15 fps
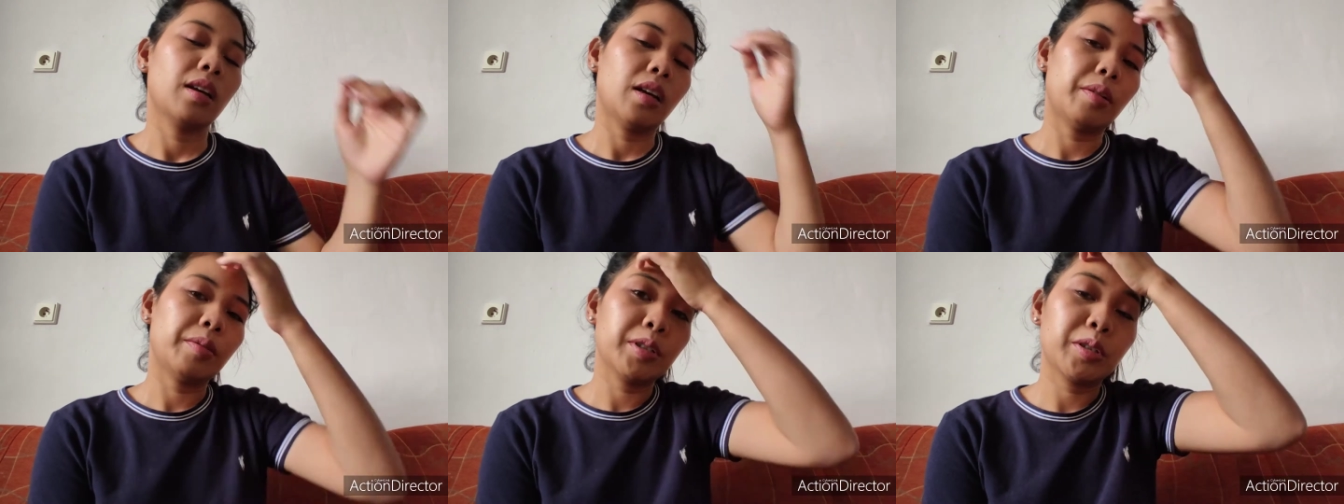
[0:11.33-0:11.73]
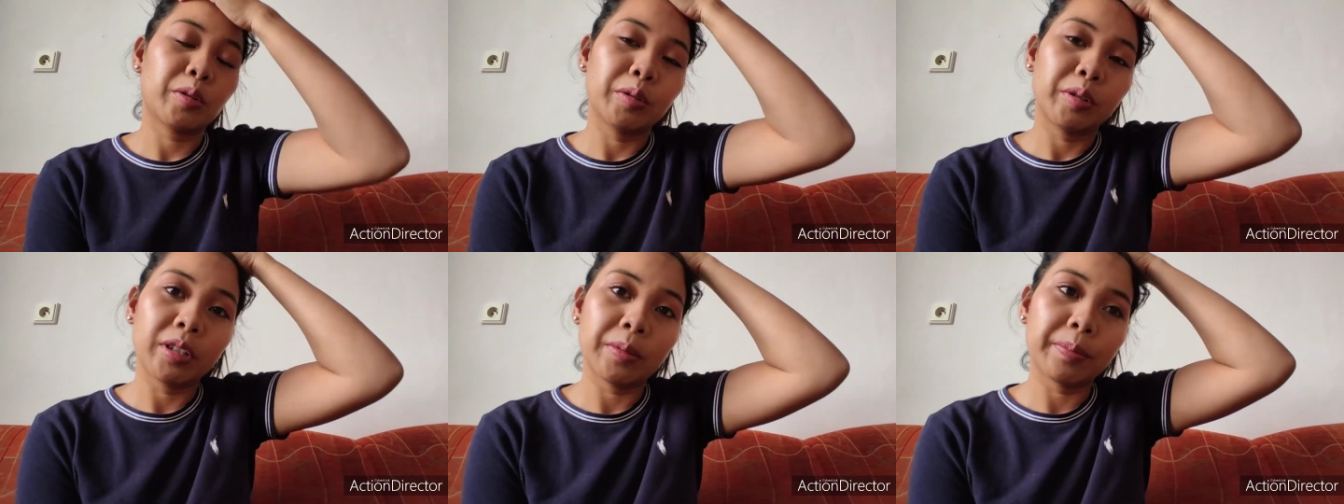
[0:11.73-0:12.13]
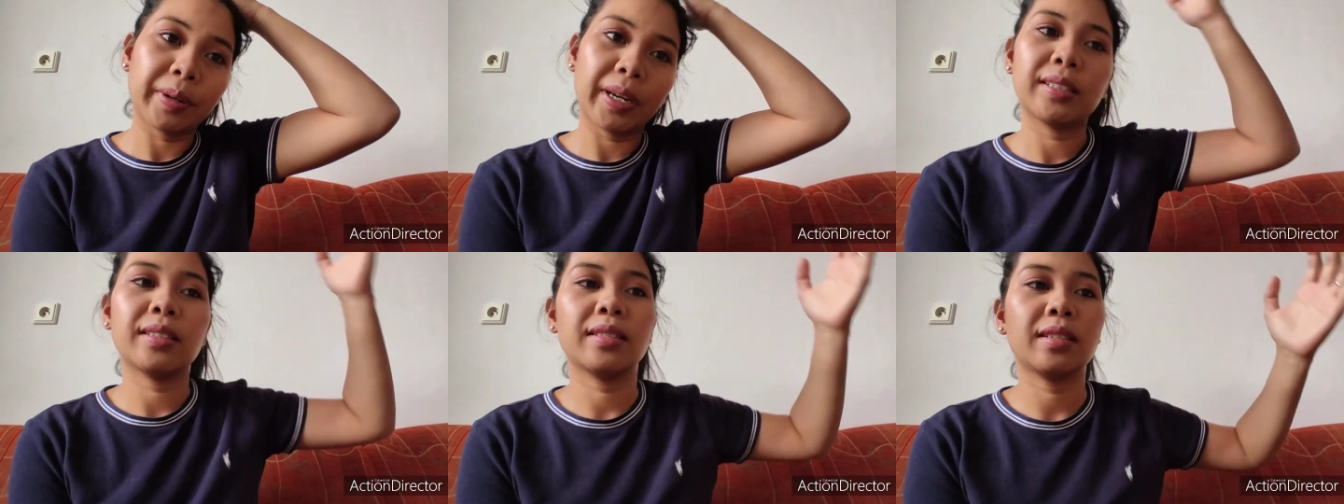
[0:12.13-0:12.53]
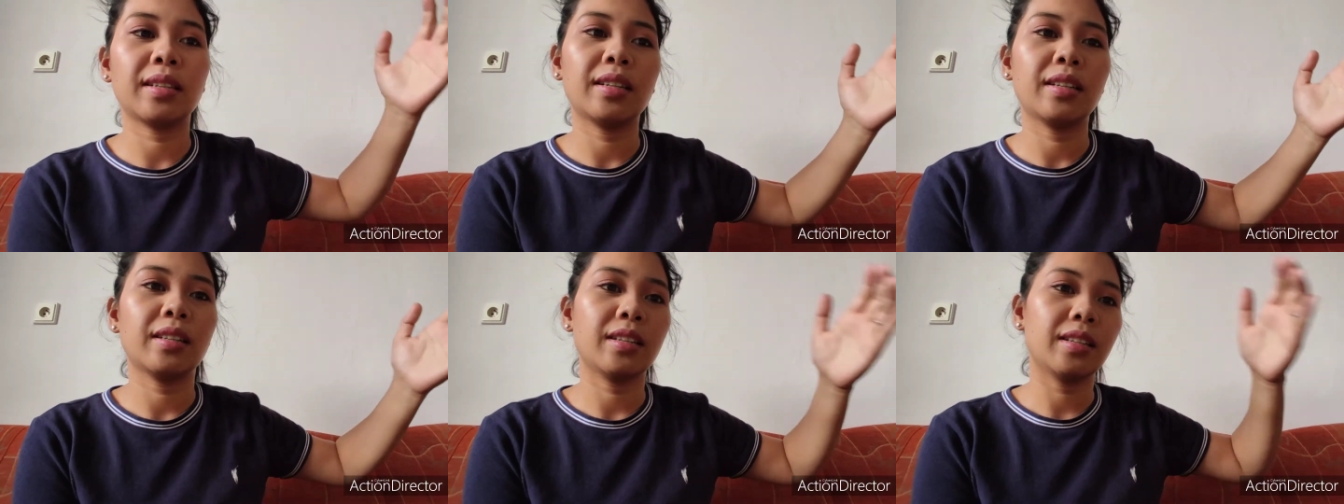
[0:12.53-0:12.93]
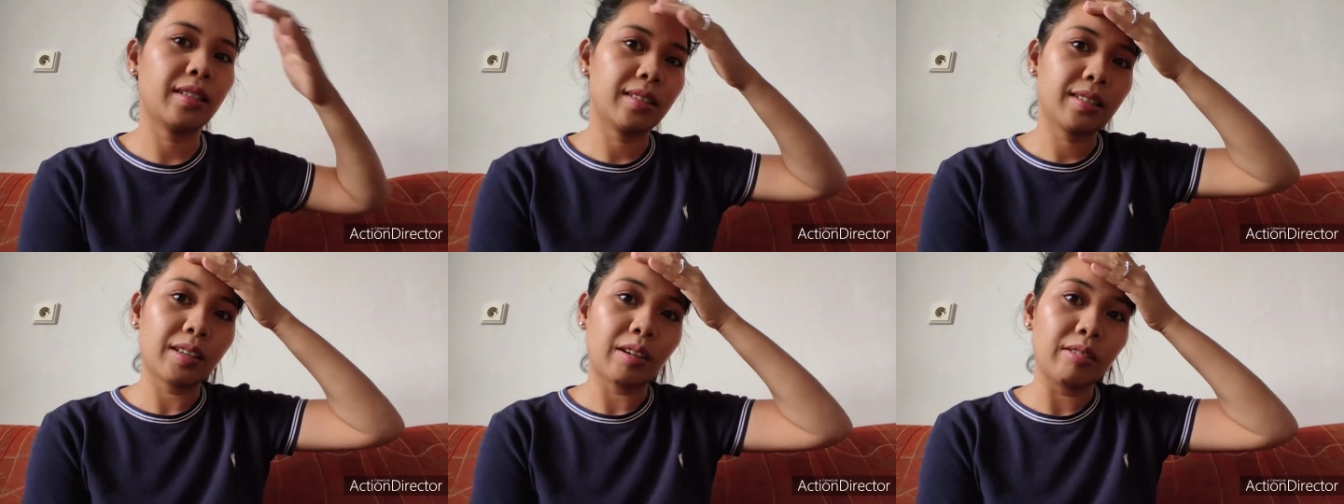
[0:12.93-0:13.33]
I will show you the prices and then the
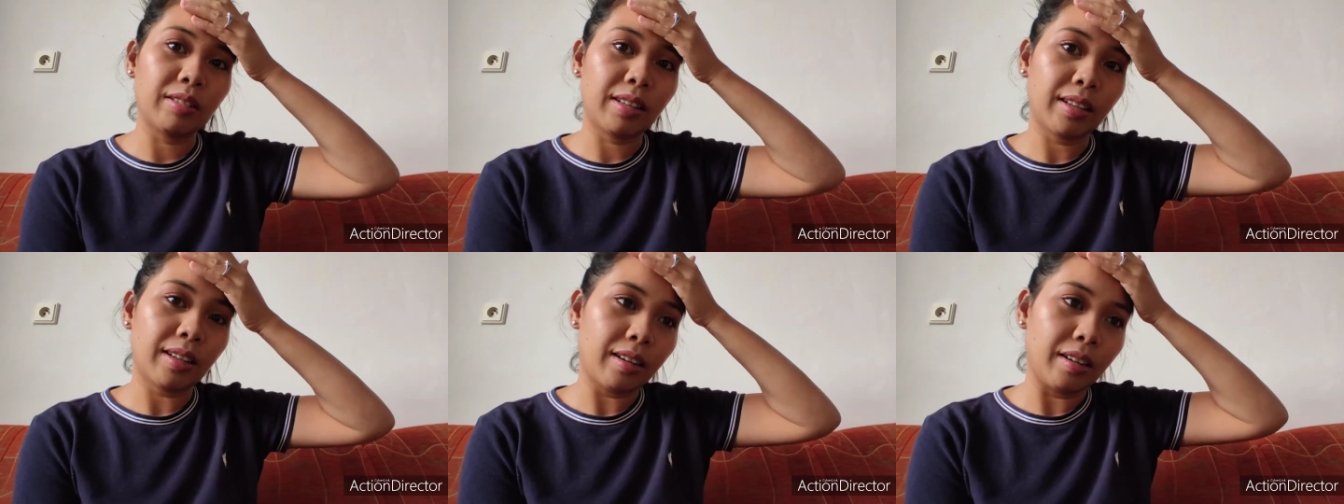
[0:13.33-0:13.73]
discount